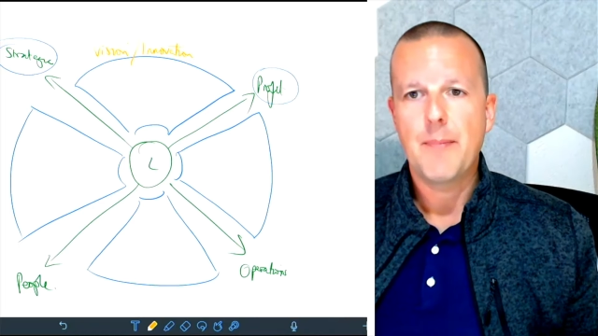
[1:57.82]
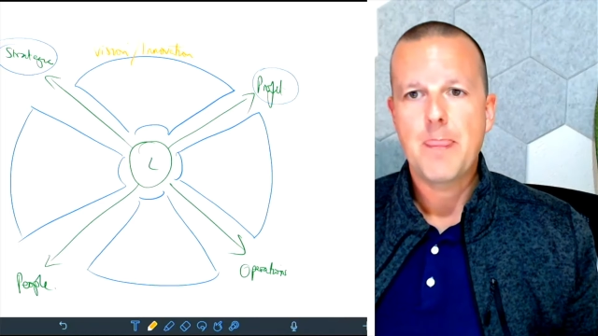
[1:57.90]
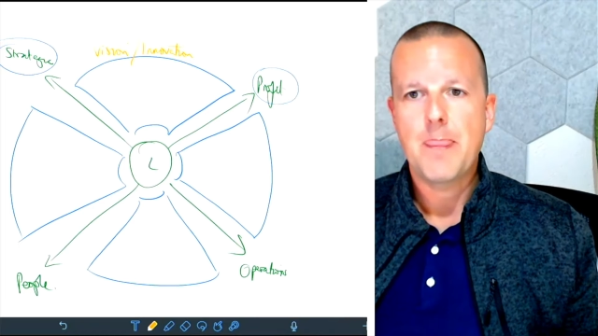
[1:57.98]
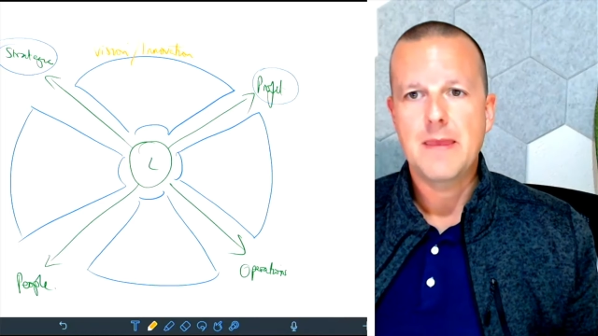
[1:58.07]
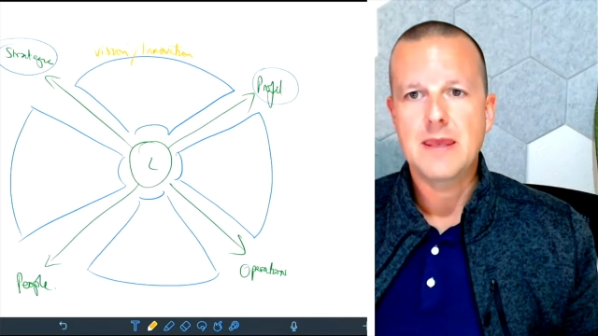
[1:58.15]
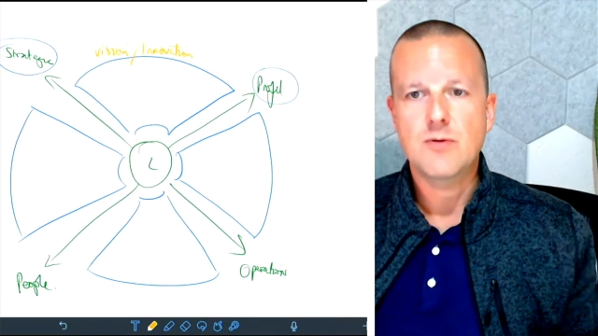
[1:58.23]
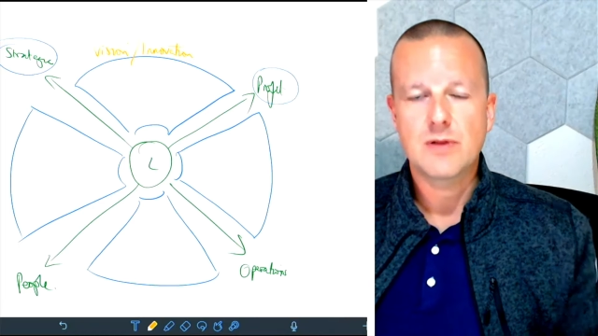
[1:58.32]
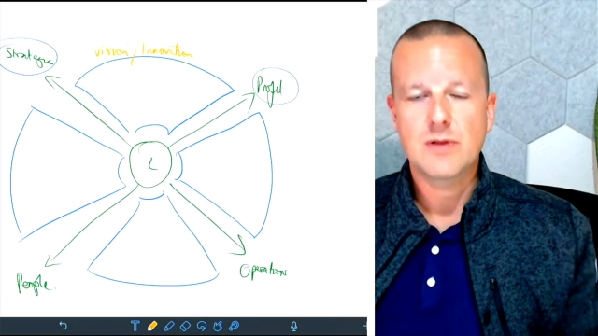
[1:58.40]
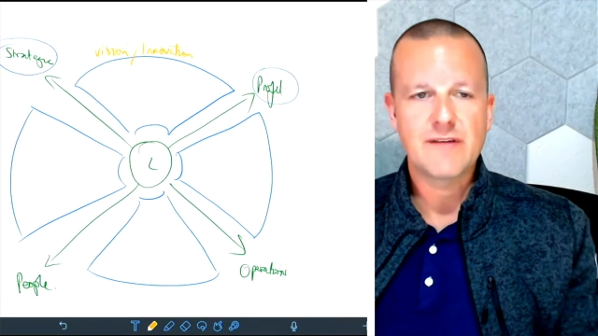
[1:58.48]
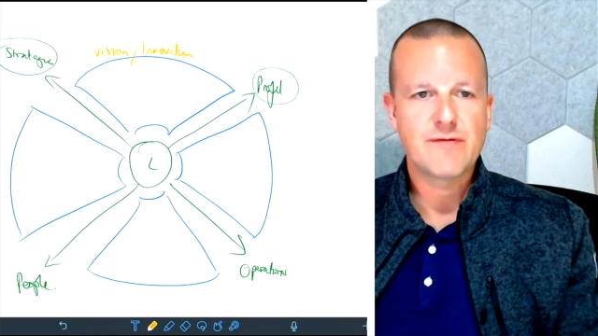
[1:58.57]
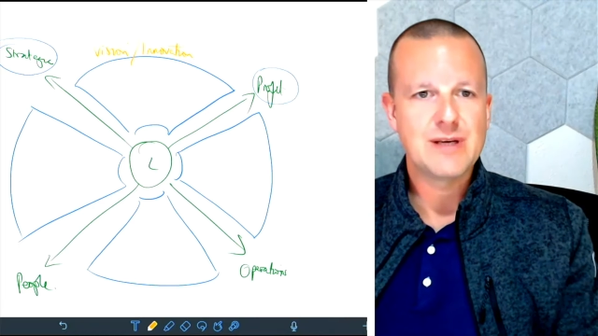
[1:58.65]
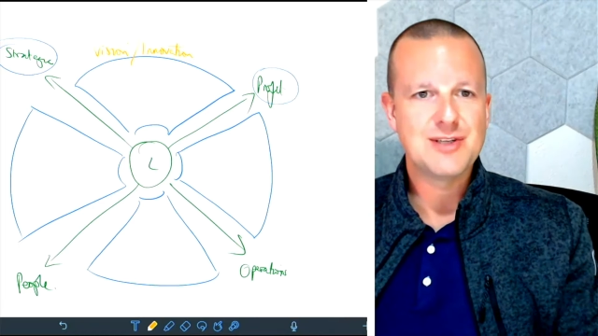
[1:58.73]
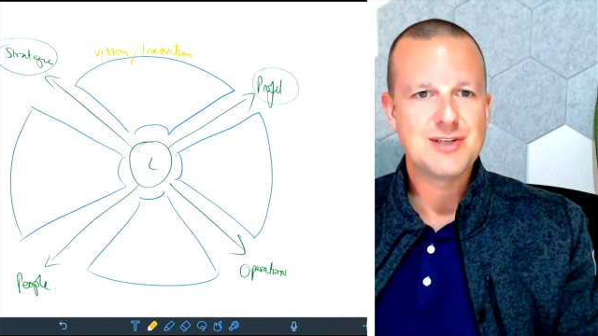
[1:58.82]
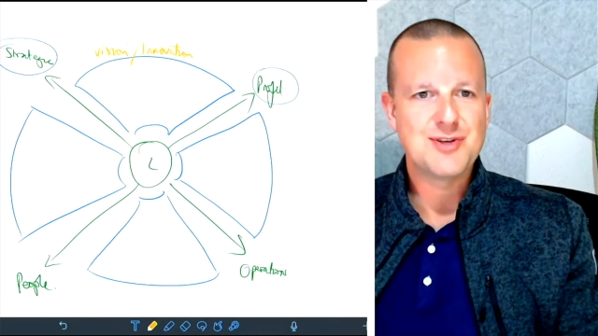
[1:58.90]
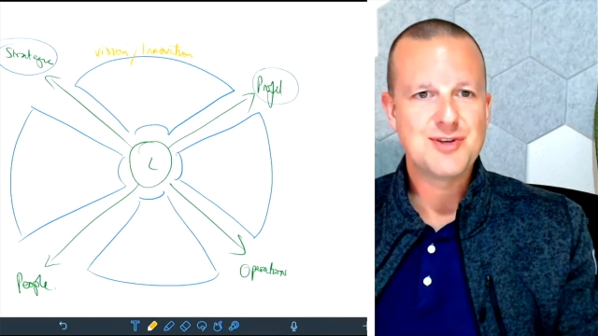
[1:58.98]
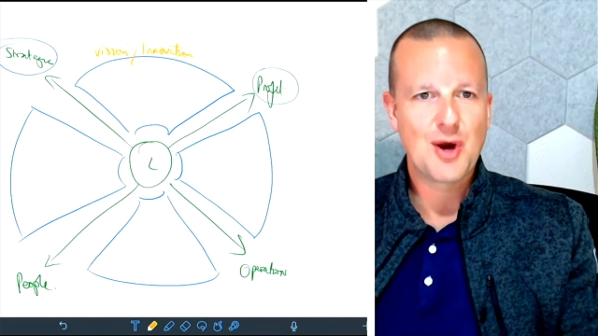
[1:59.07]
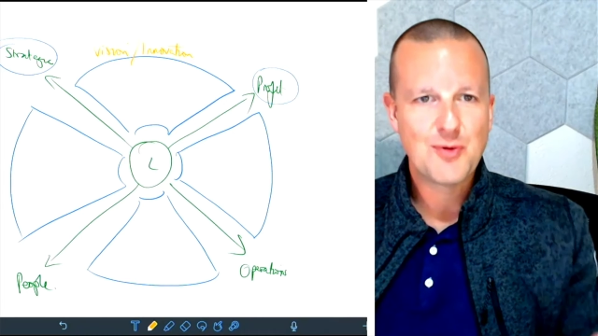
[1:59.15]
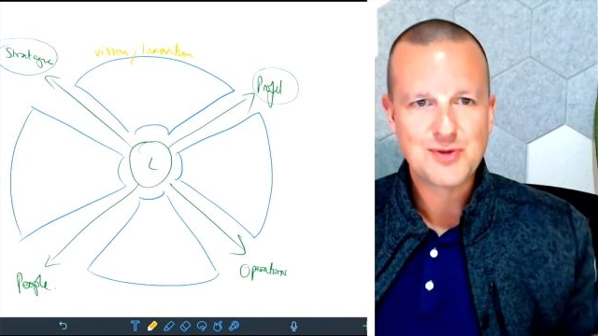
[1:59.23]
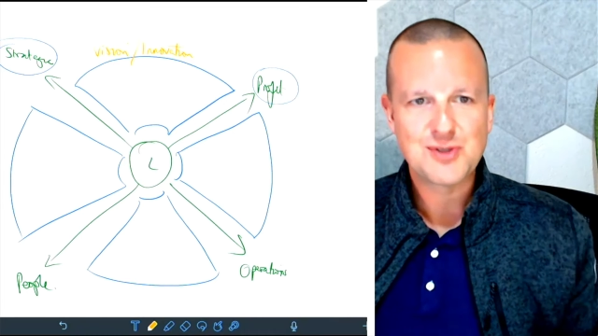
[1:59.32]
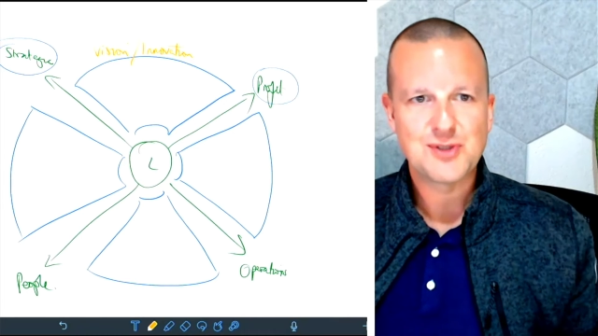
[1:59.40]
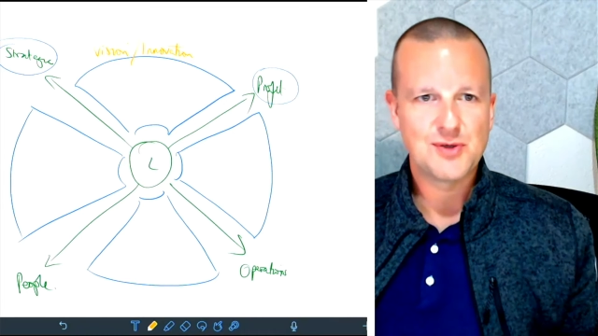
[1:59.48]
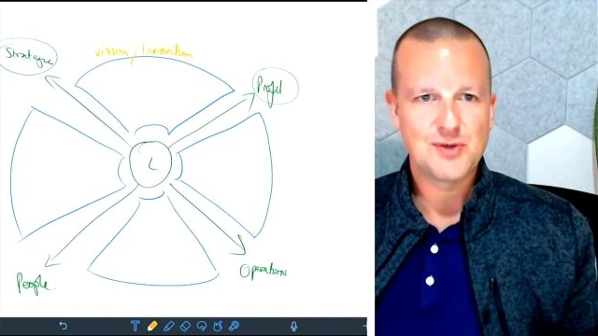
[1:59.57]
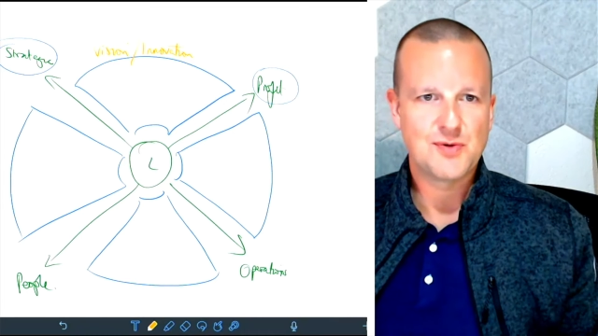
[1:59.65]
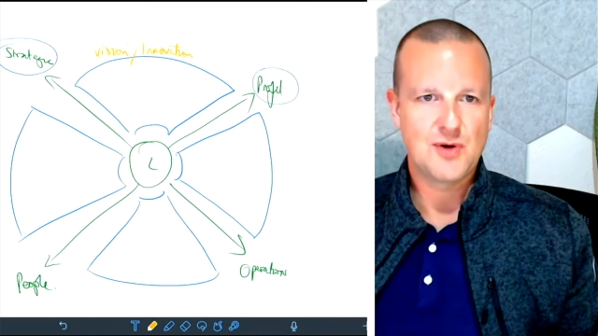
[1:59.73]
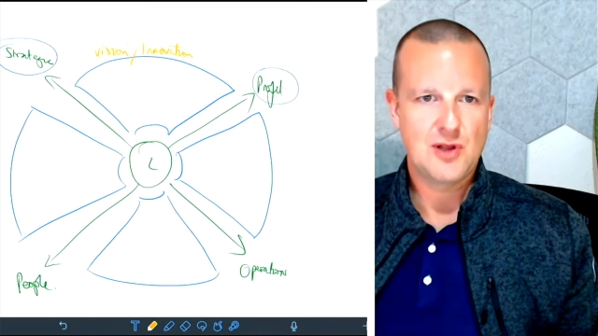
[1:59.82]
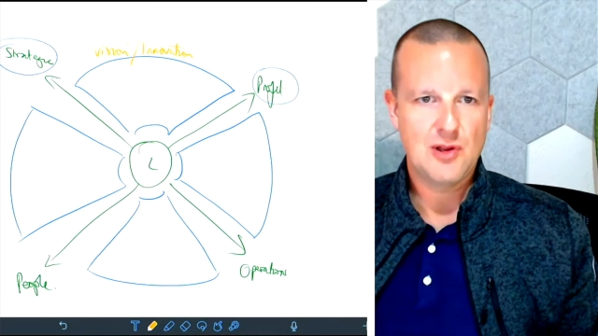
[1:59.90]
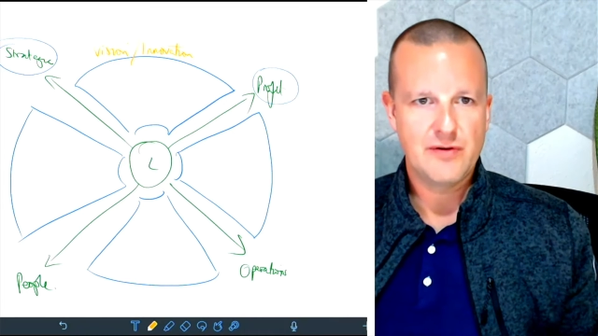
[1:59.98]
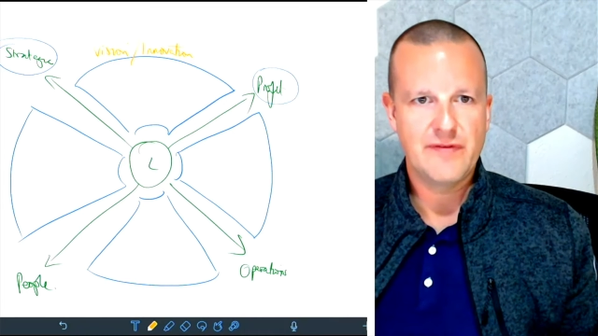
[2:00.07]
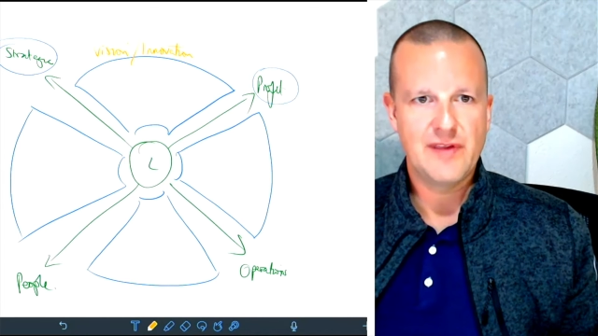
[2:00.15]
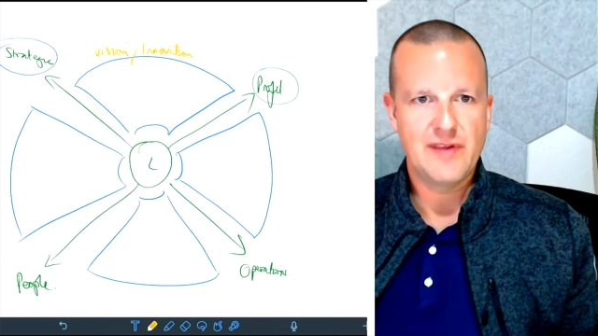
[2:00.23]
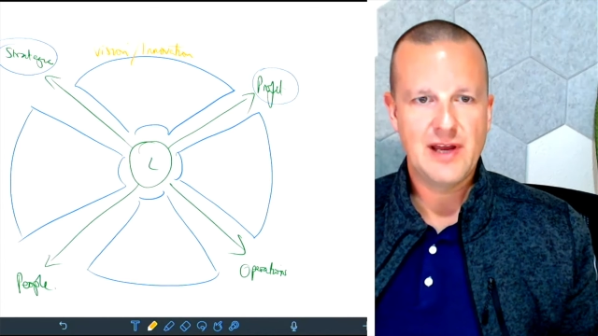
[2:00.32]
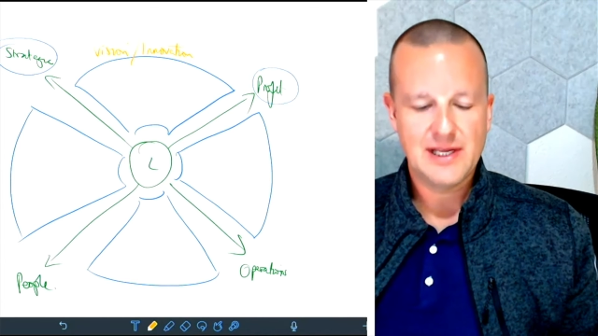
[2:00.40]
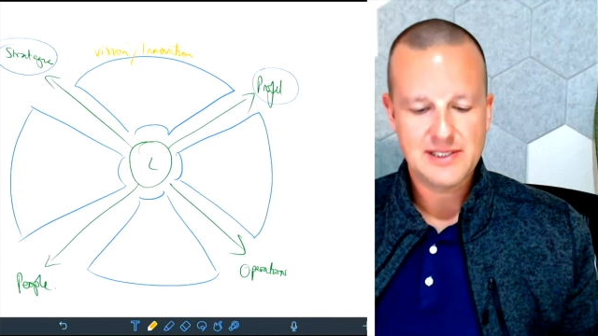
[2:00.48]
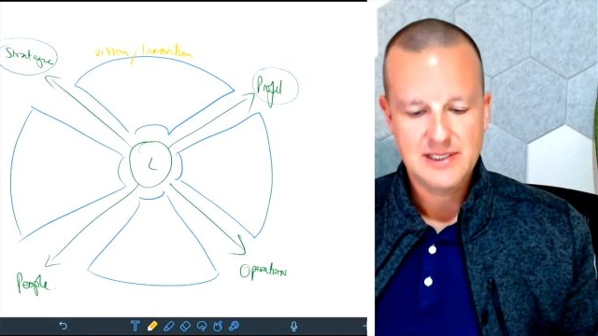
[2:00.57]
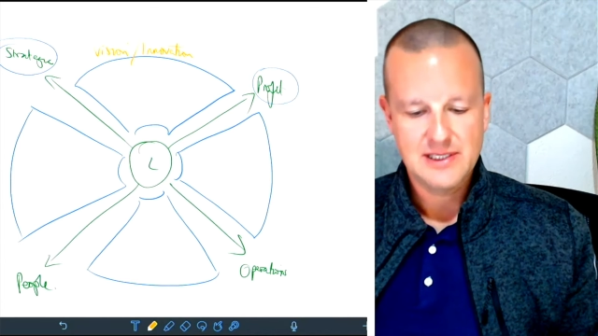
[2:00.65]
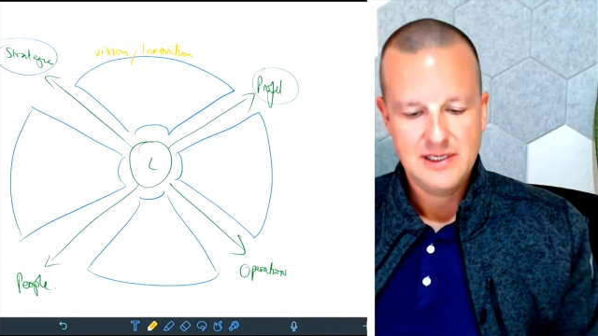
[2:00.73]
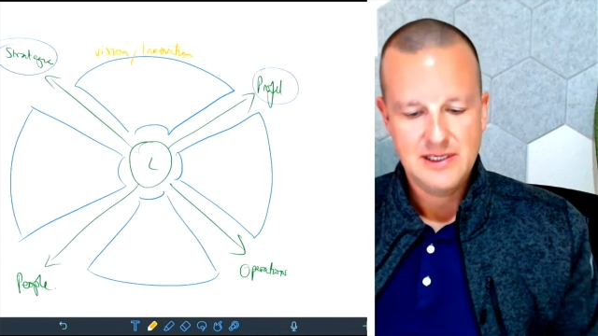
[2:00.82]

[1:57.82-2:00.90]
Equally, if we don't do a lot of that,